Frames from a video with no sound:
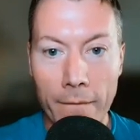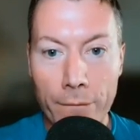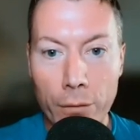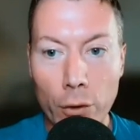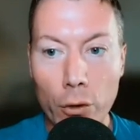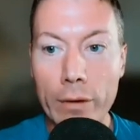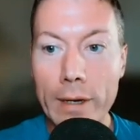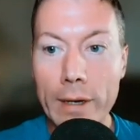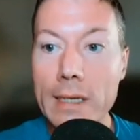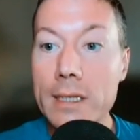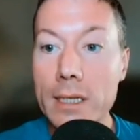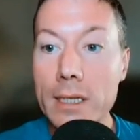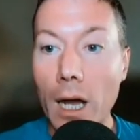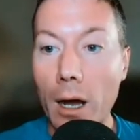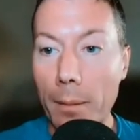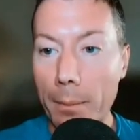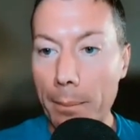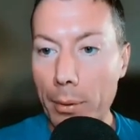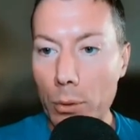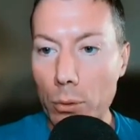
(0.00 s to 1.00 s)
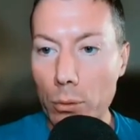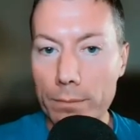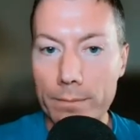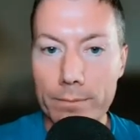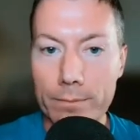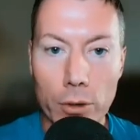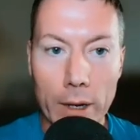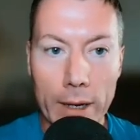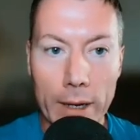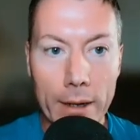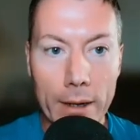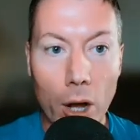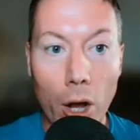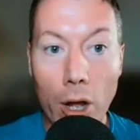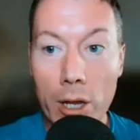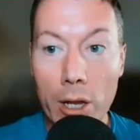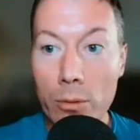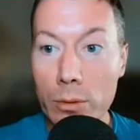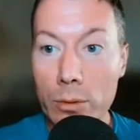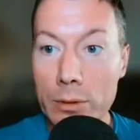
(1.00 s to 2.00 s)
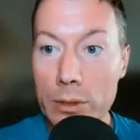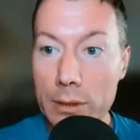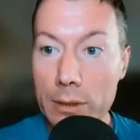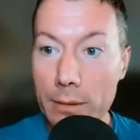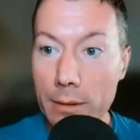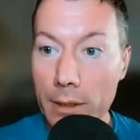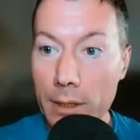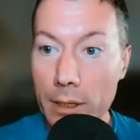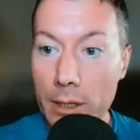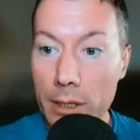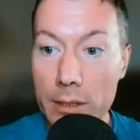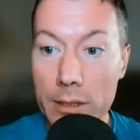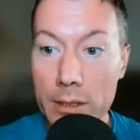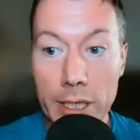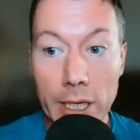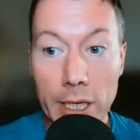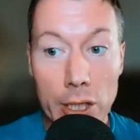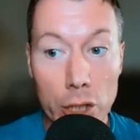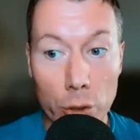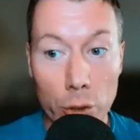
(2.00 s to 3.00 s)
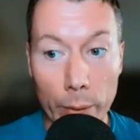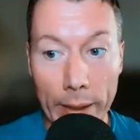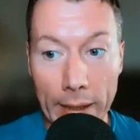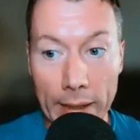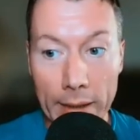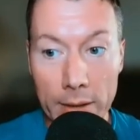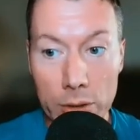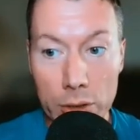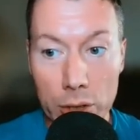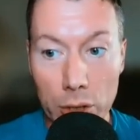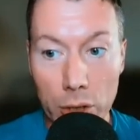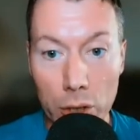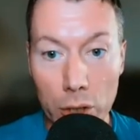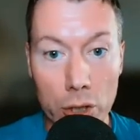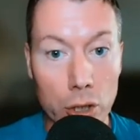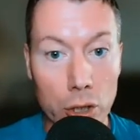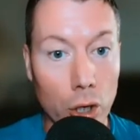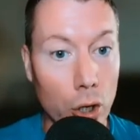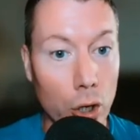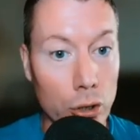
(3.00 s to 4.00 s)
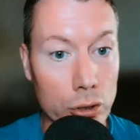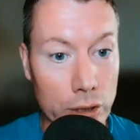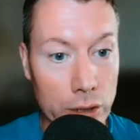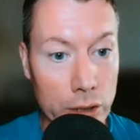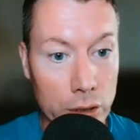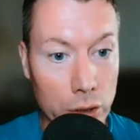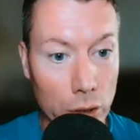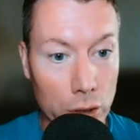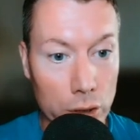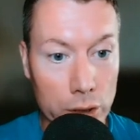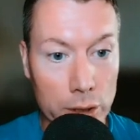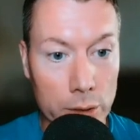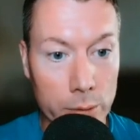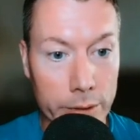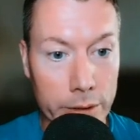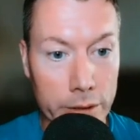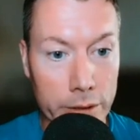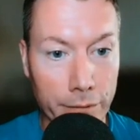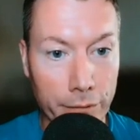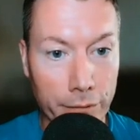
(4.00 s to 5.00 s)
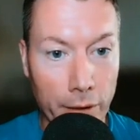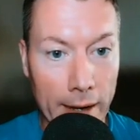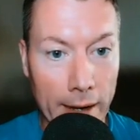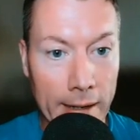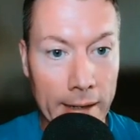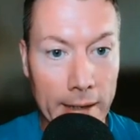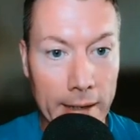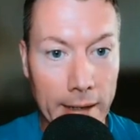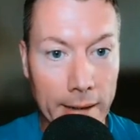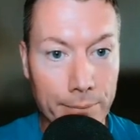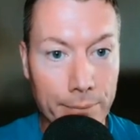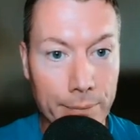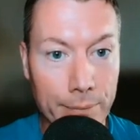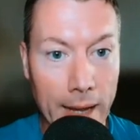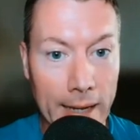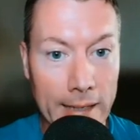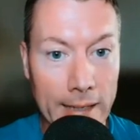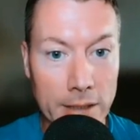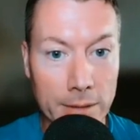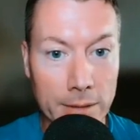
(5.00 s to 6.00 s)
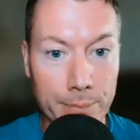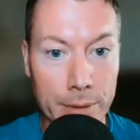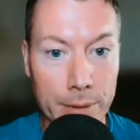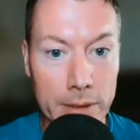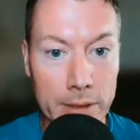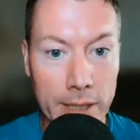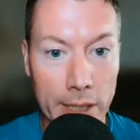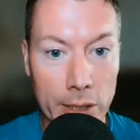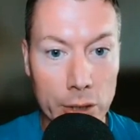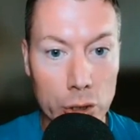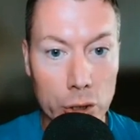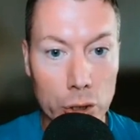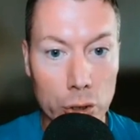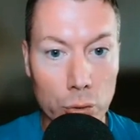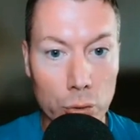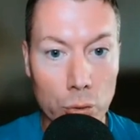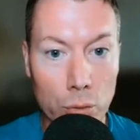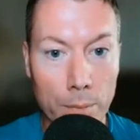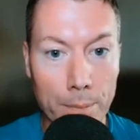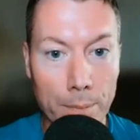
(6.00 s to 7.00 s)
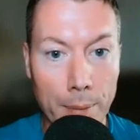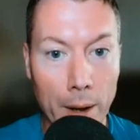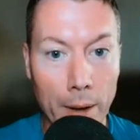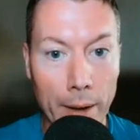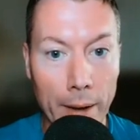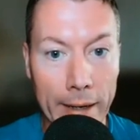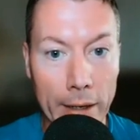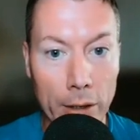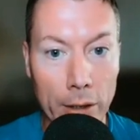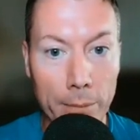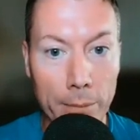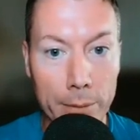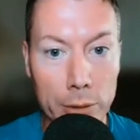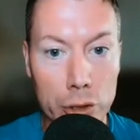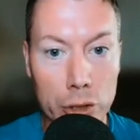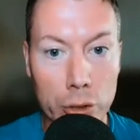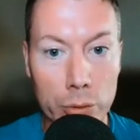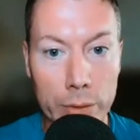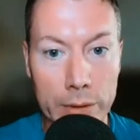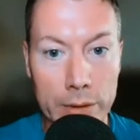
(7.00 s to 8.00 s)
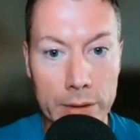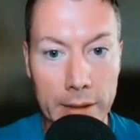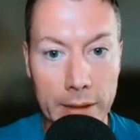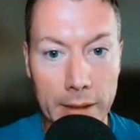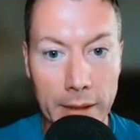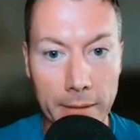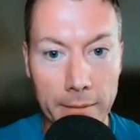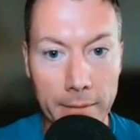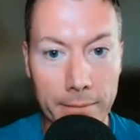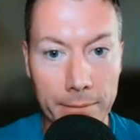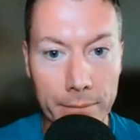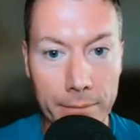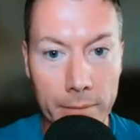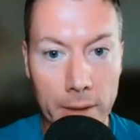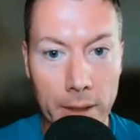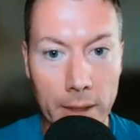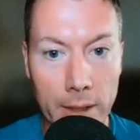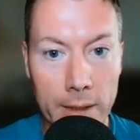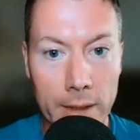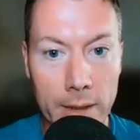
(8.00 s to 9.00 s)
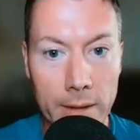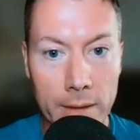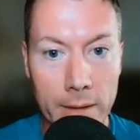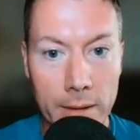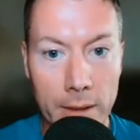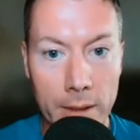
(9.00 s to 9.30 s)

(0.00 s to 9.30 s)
For example, right, I was continuing to look at Aussie dollar Swiss franc as a potential buying opportunity, okay,